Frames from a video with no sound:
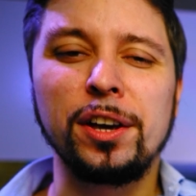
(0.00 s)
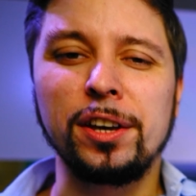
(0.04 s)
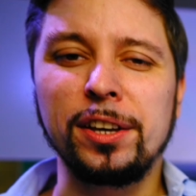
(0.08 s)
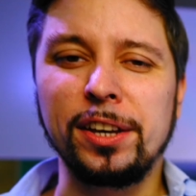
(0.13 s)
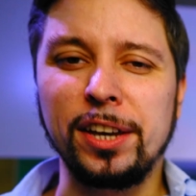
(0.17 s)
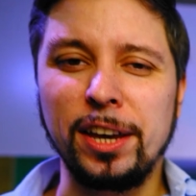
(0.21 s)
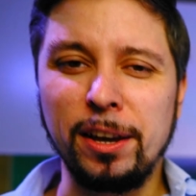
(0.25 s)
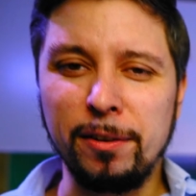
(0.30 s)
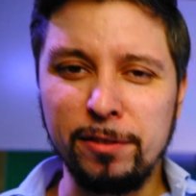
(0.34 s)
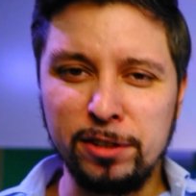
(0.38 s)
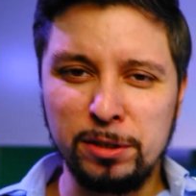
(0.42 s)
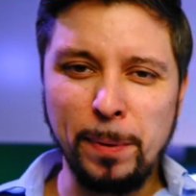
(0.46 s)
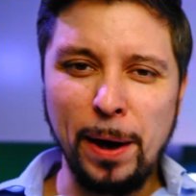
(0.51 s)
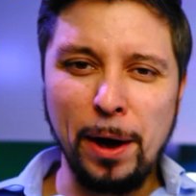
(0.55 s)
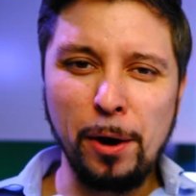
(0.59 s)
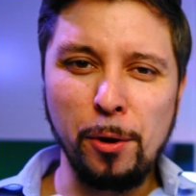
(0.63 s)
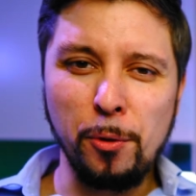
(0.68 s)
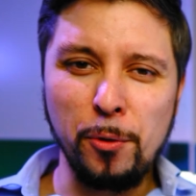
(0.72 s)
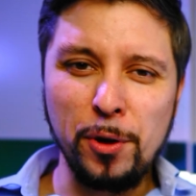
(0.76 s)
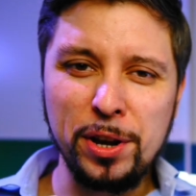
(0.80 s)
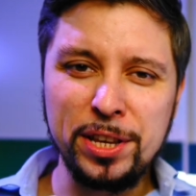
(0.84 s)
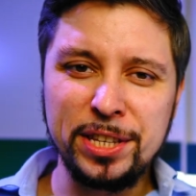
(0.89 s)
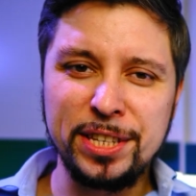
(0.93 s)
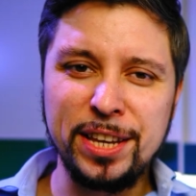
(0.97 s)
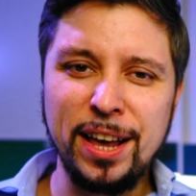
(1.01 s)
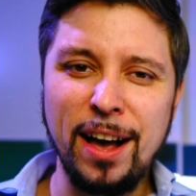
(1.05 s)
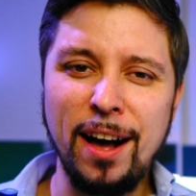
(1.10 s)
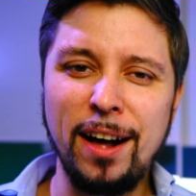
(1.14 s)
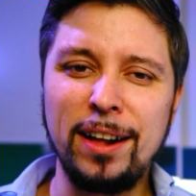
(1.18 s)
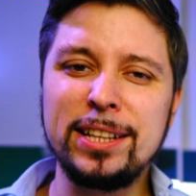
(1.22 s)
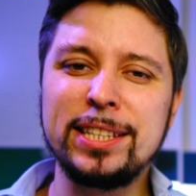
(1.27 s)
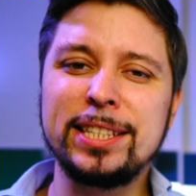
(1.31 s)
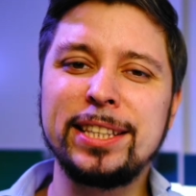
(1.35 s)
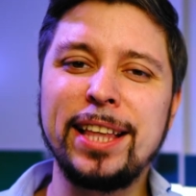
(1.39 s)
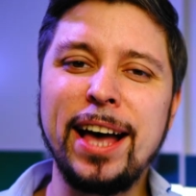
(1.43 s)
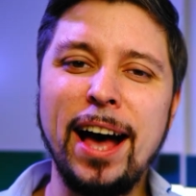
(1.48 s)
gives better
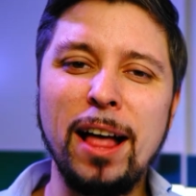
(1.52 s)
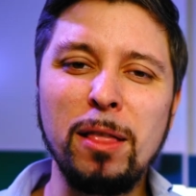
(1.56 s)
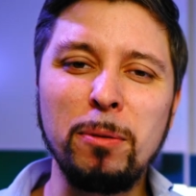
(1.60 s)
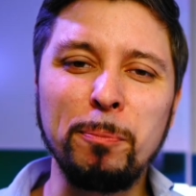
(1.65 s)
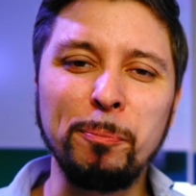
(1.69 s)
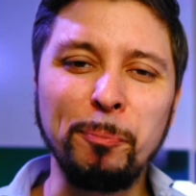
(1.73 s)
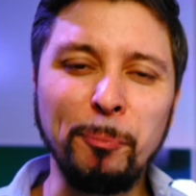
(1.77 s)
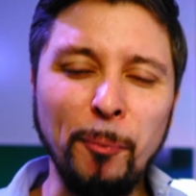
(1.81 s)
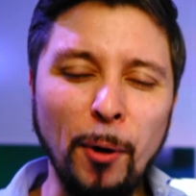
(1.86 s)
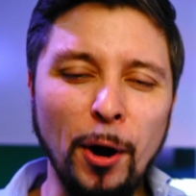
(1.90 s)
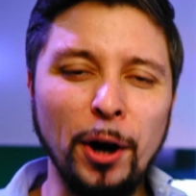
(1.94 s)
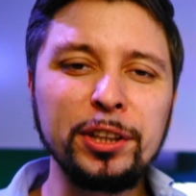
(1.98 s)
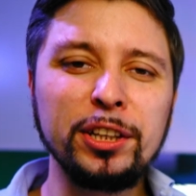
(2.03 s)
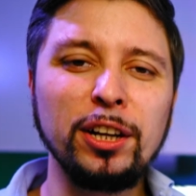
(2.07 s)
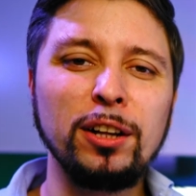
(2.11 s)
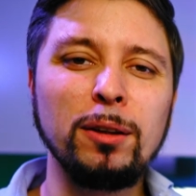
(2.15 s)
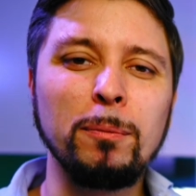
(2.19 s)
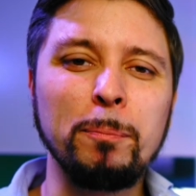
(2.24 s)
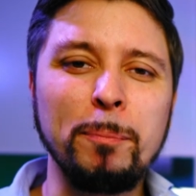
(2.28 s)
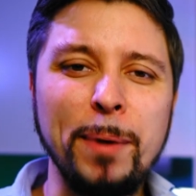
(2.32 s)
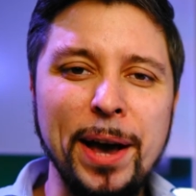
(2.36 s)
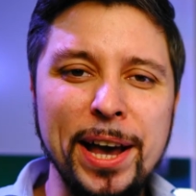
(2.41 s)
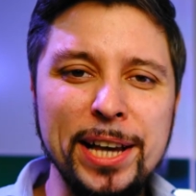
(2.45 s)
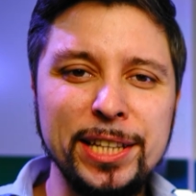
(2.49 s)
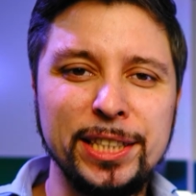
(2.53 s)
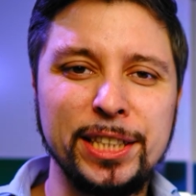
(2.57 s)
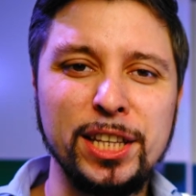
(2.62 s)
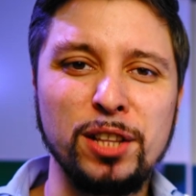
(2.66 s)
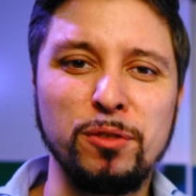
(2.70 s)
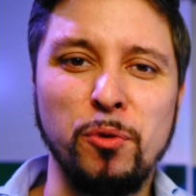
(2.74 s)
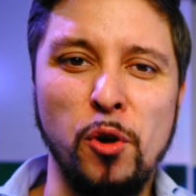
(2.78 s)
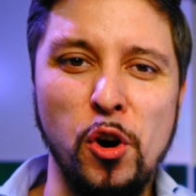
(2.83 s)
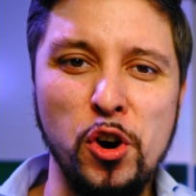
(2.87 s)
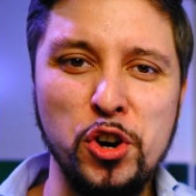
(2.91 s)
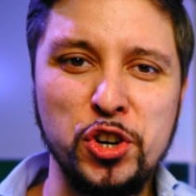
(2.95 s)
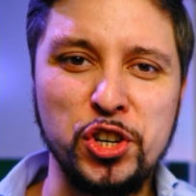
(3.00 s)
results than model-based
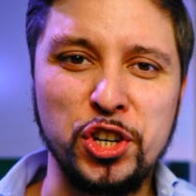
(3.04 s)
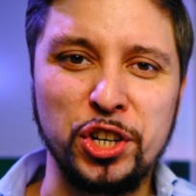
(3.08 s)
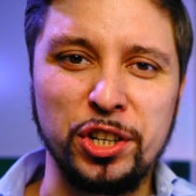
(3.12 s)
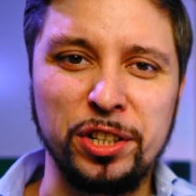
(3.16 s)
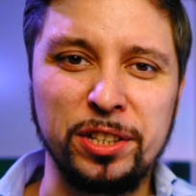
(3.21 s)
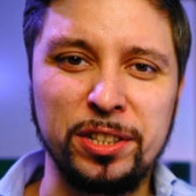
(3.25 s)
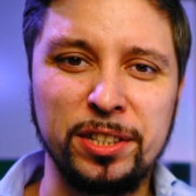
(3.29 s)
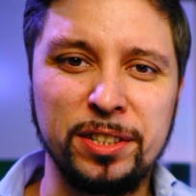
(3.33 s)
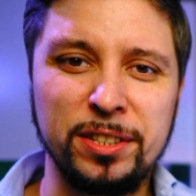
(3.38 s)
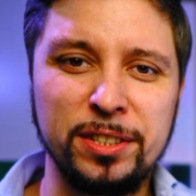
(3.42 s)
inversion.